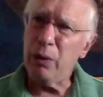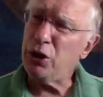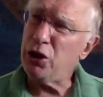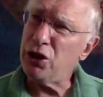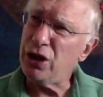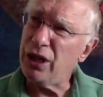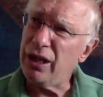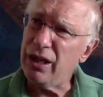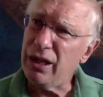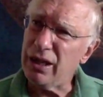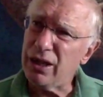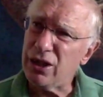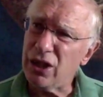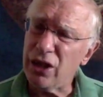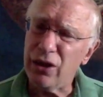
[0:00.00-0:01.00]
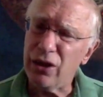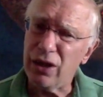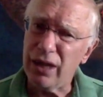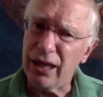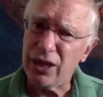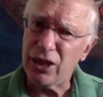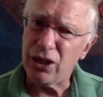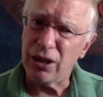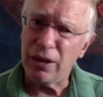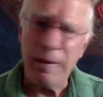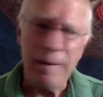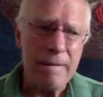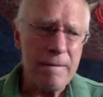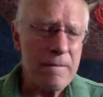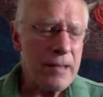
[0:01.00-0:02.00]
which is in southern
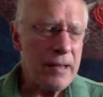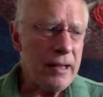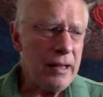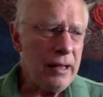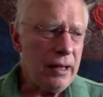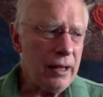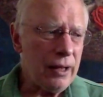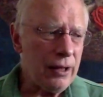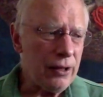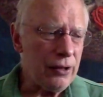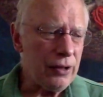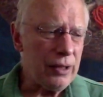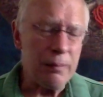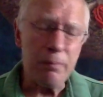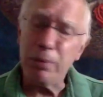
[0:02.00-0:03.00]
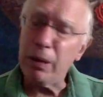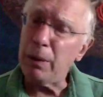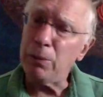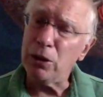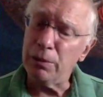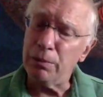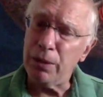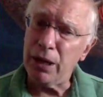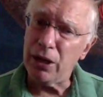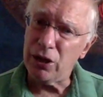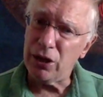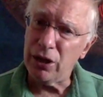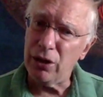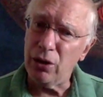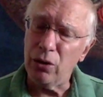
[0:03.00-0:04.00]
Alaska, the Pebble
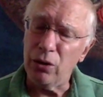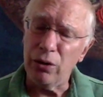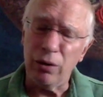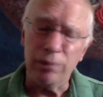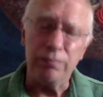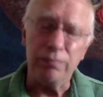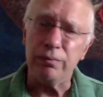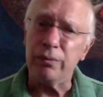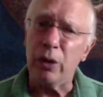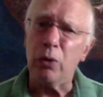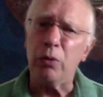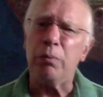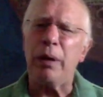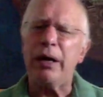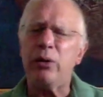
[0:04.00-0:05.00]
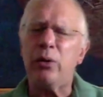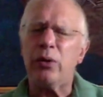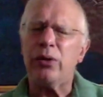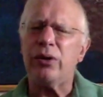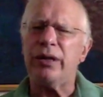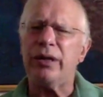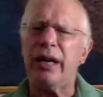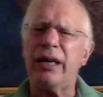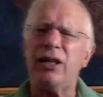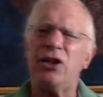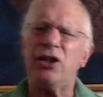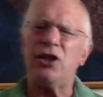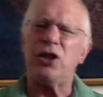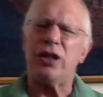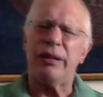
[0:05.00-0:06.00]
deposit owned by Northern
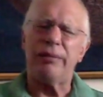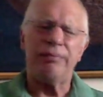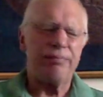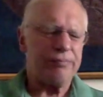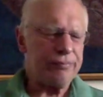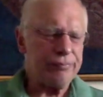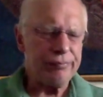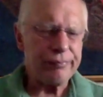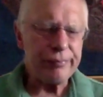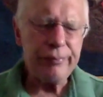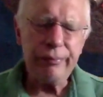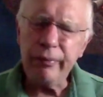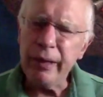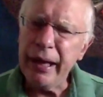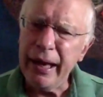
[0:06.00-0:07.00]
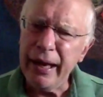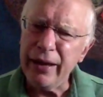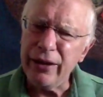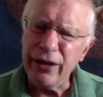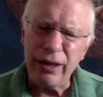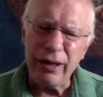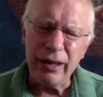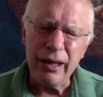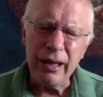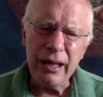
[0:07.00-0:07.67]
Dynasty. And